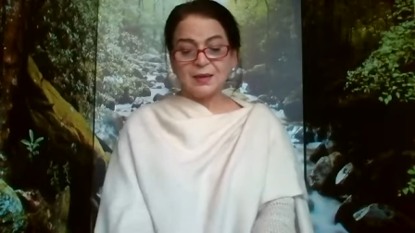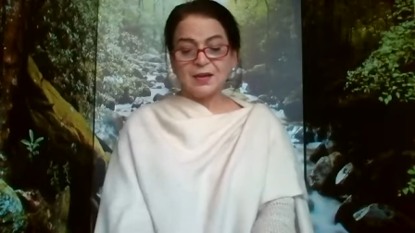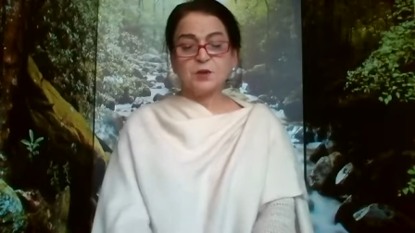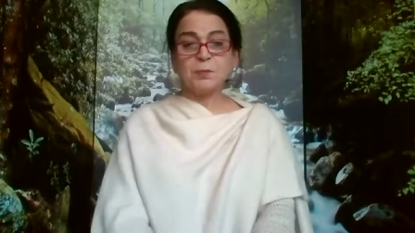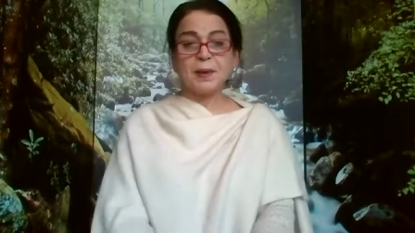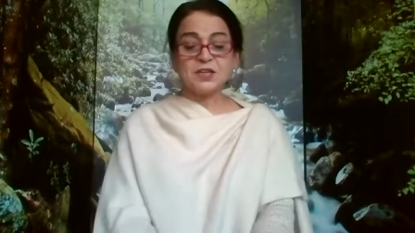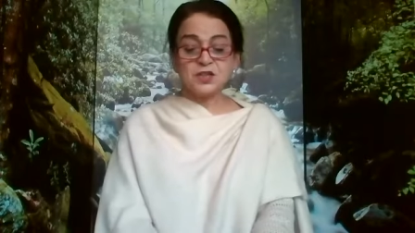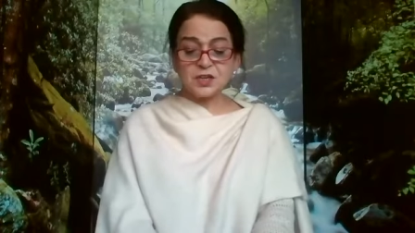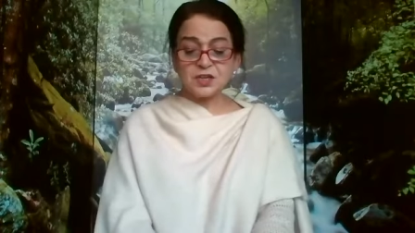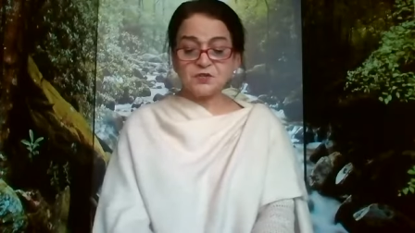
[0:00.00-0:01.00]
It
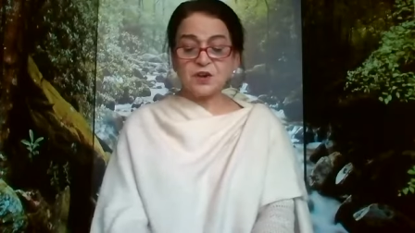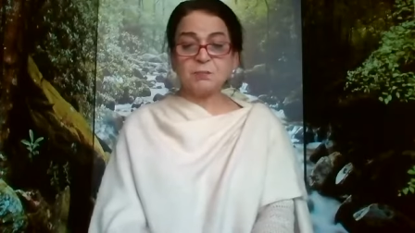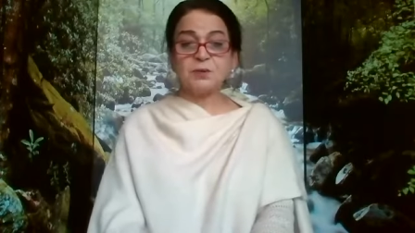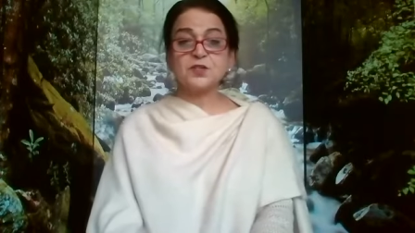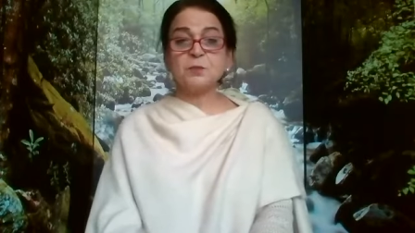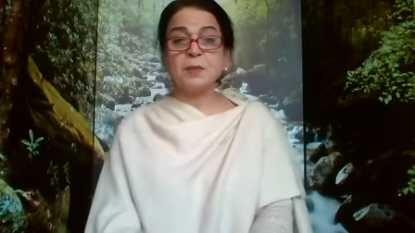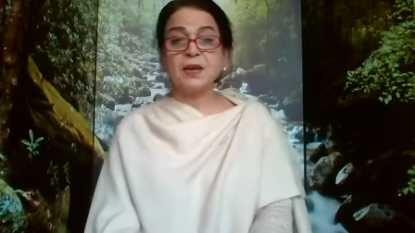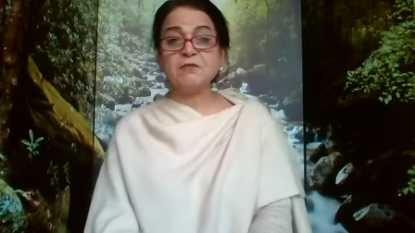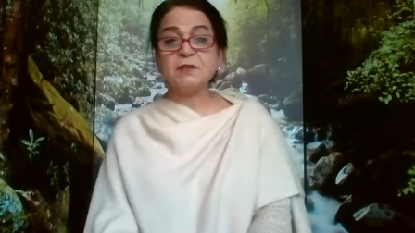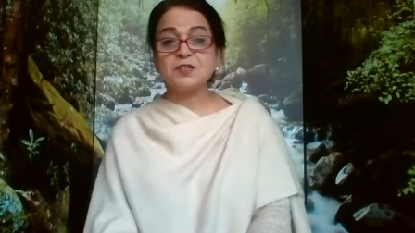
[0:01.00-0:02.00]
passes from its
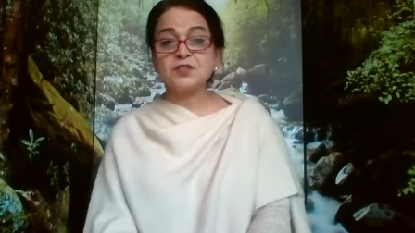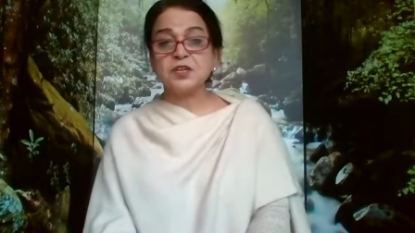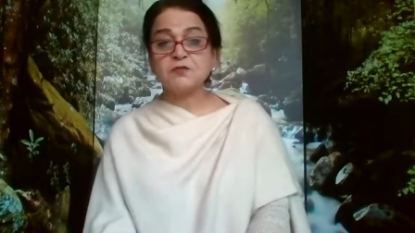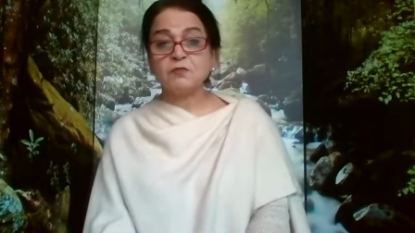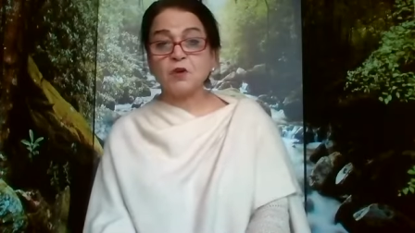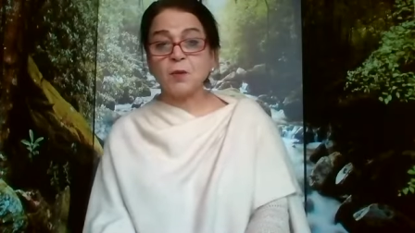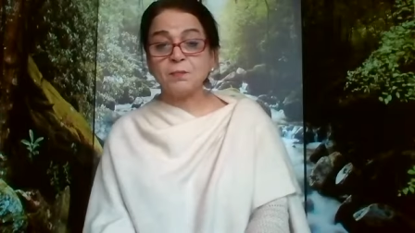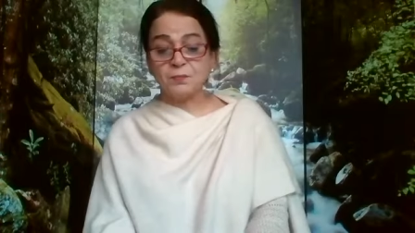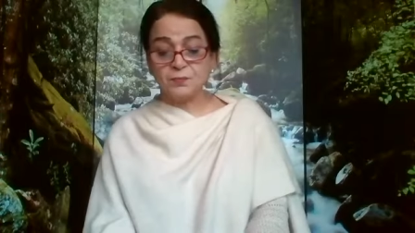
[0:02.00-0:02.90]
manifested form